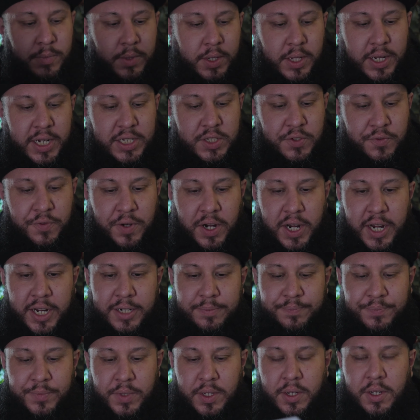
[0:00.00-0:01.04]
That's
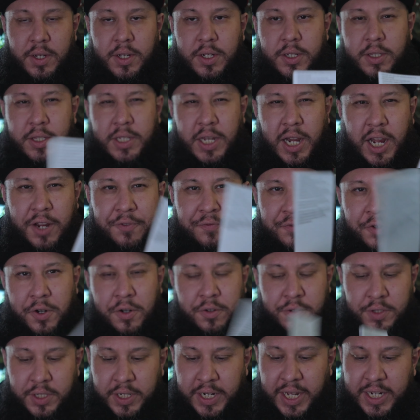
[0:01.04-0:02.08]
fine. The
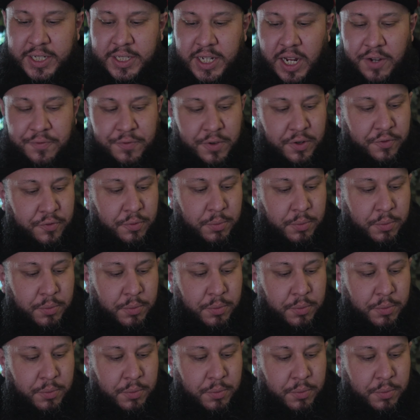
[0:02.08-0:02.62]
iPhone, the next iPhone,